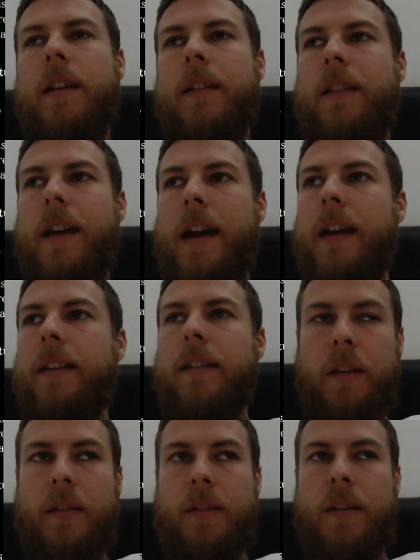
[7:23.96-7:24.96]
that
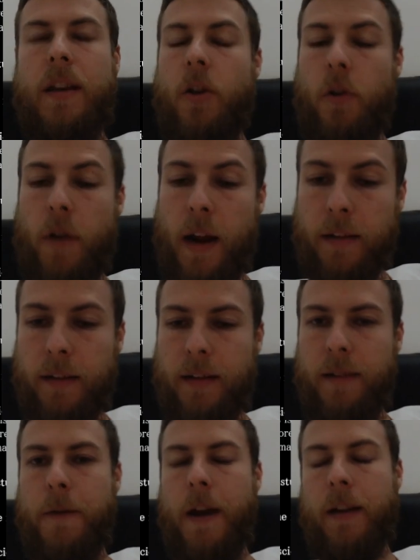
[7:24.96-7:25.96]
is incorrect. And
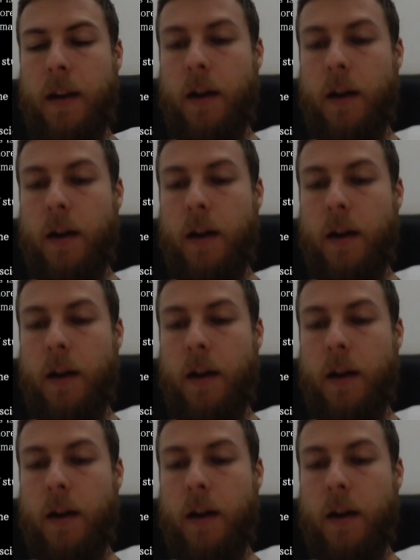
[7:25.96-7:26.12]
in fact,